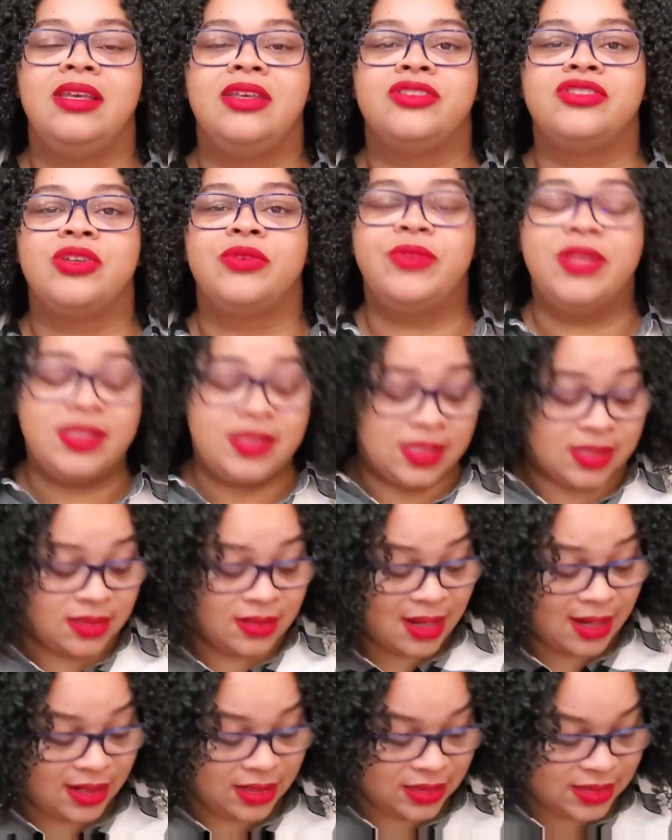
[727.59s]
So this is
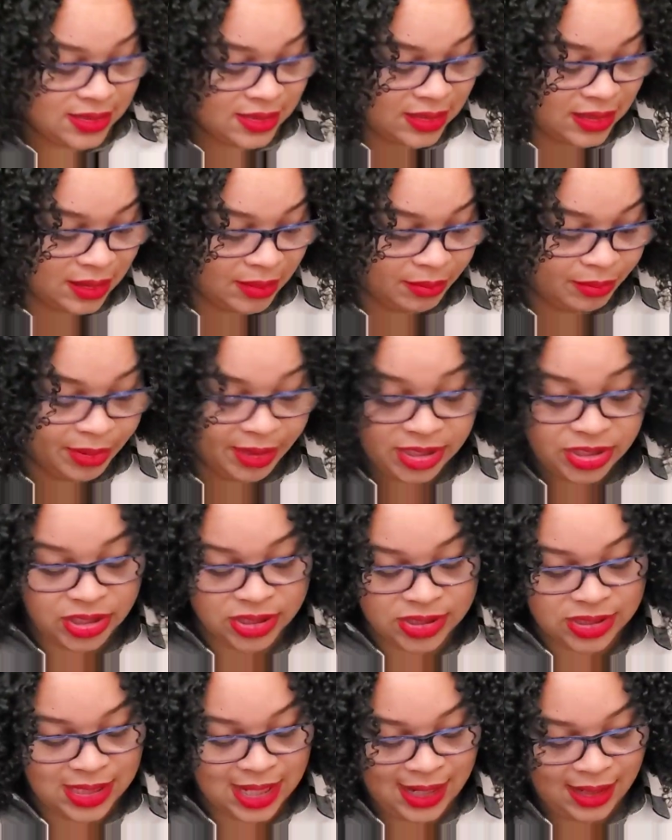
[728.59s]
nice, but it's
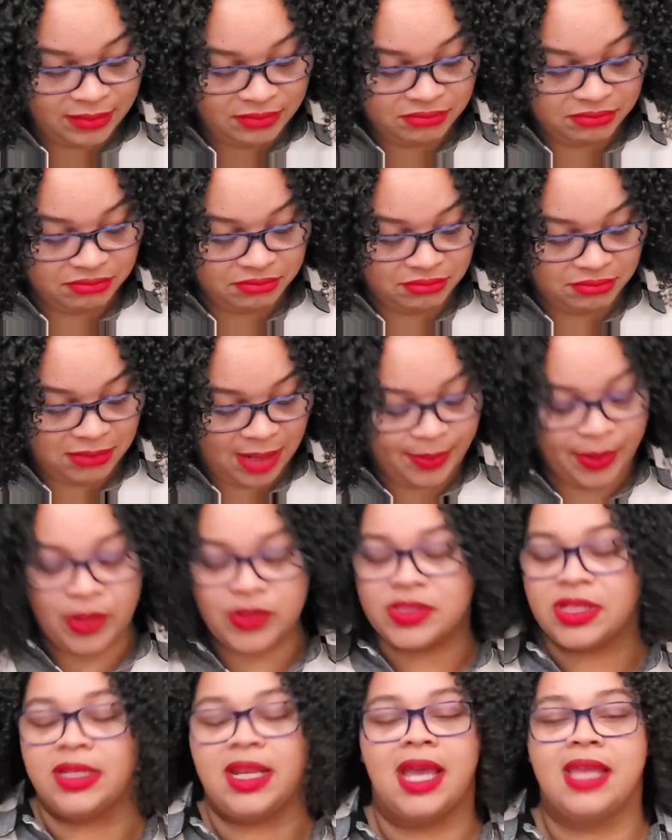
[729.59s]
just not my
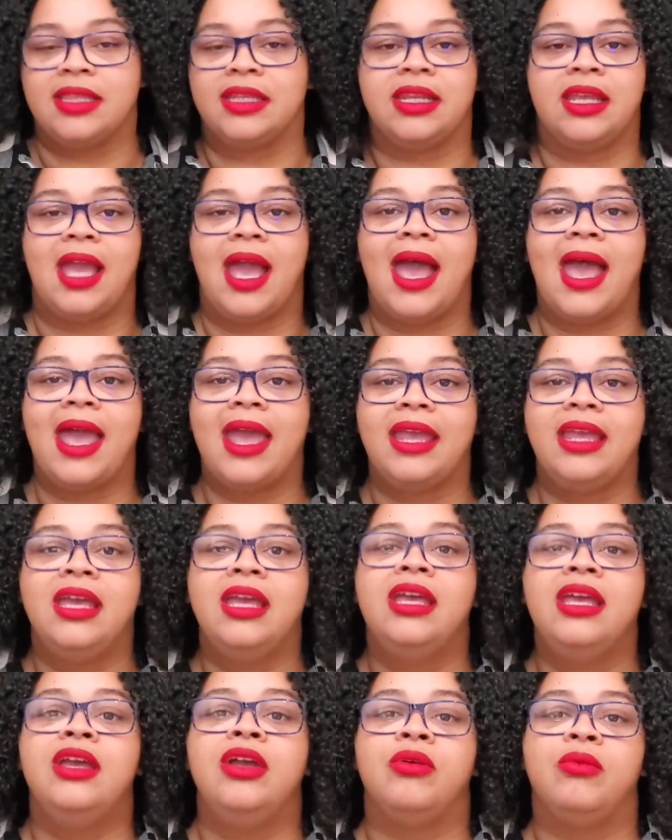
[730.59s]
personality. I
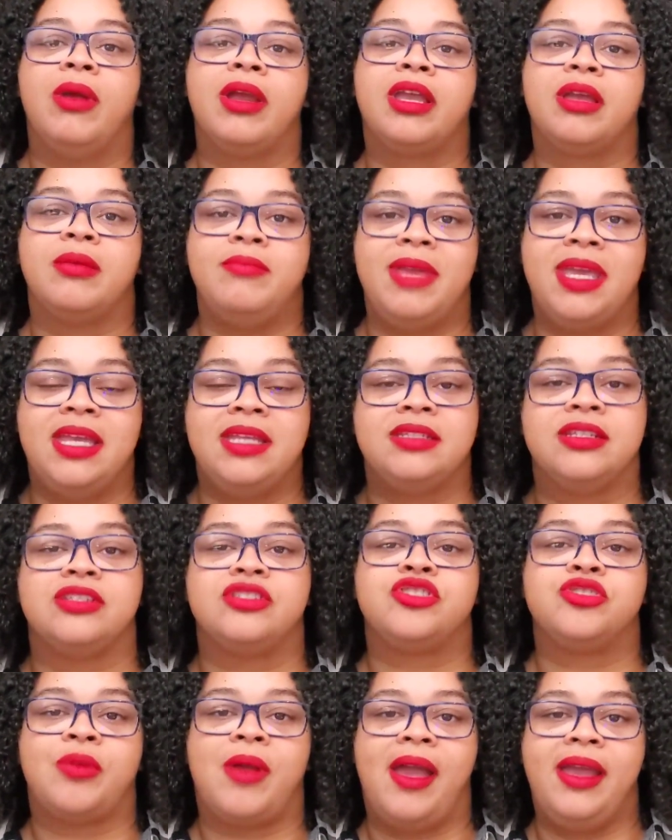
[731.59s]
recommend
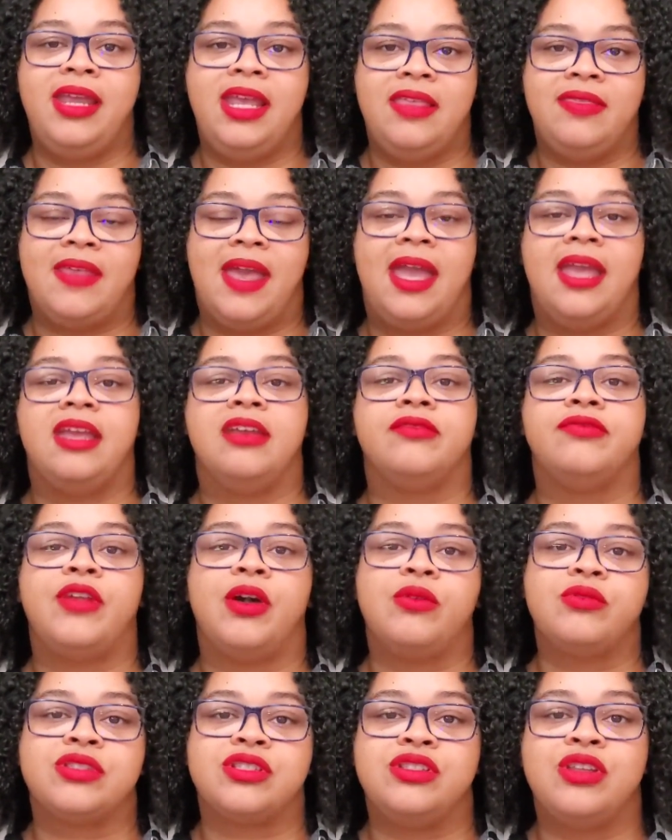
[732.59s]
trying that if
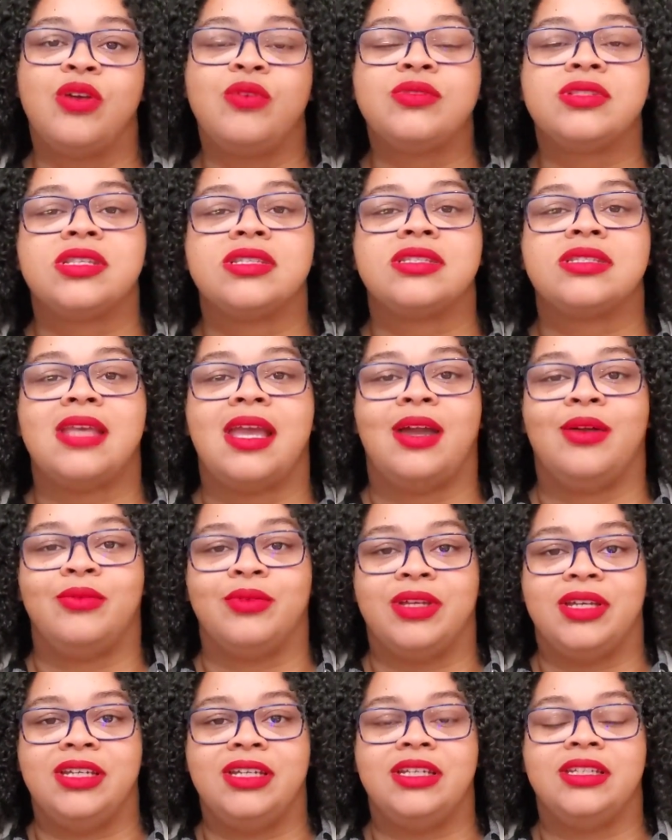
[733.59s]
those notes
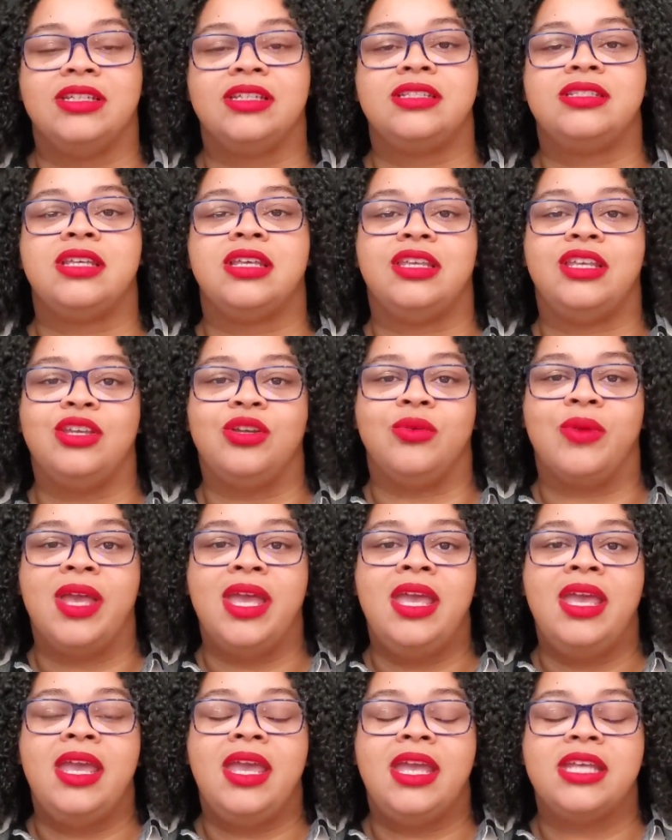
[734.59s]
sound good to you.
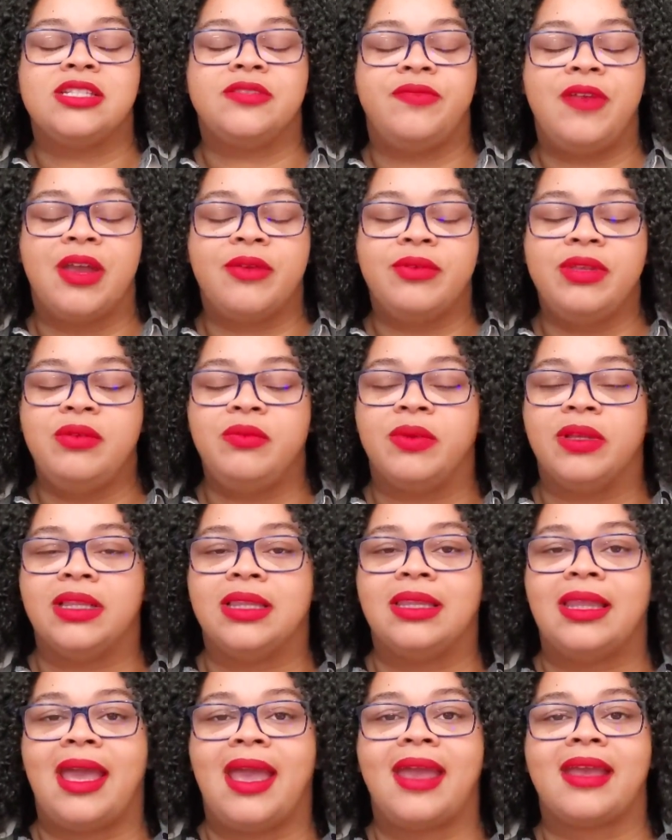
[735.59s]
It's very
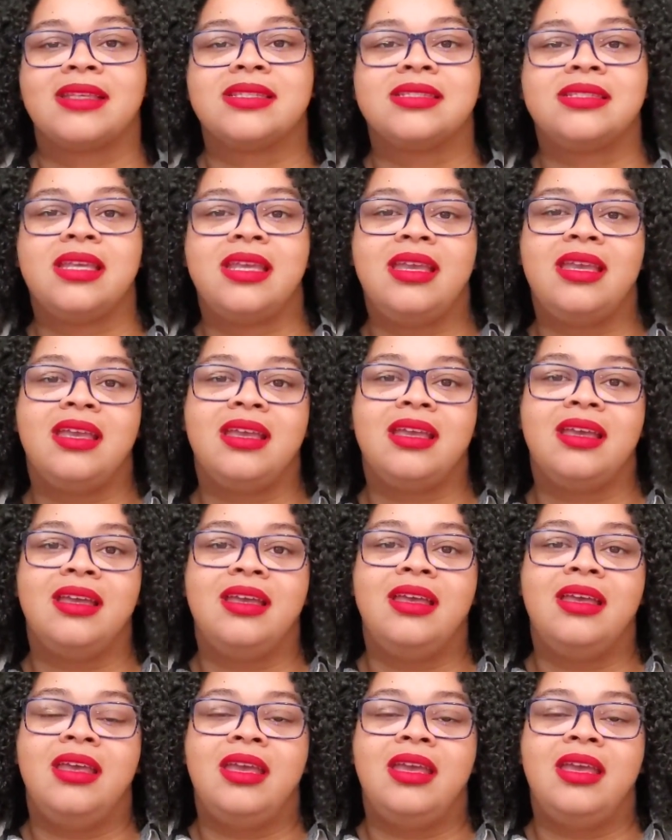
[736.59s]
relaxing.